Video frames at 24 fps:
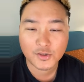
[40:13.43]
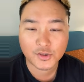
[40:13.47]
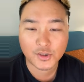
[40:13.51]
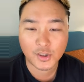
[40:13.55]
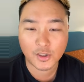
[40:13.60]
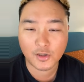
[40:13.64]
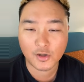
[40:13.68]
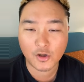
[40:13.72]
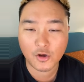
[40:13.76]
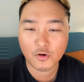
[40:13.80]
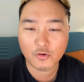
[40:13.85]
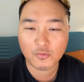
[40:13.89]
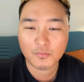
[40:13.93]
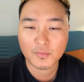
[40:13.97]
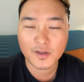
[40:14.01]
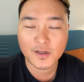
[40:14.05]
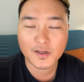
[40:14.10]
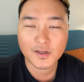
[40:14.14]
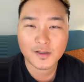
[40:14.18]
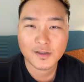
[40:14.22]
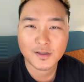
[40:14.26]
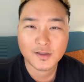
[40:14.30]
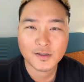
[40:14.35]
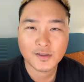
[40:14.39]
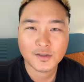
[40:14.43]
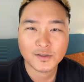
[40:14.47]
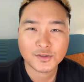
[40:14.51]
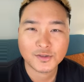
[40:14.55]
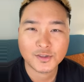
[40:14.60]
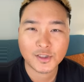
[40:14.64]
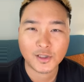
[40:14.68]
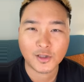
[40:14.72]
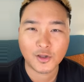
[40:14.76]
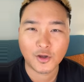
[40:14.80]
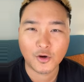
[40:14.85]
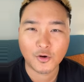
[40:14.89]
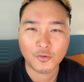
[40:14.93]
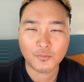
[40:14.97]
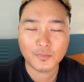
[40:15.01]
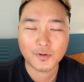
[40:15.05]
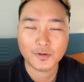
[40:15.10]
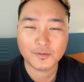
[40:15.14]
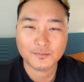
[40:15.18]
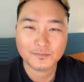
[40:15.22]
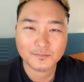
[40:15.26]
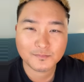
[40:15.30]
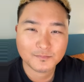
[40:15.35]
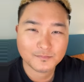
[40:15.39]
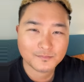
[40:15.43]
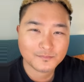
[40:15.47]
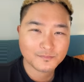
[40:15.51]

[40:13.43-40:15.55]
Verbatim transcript: Shalom. Shalom.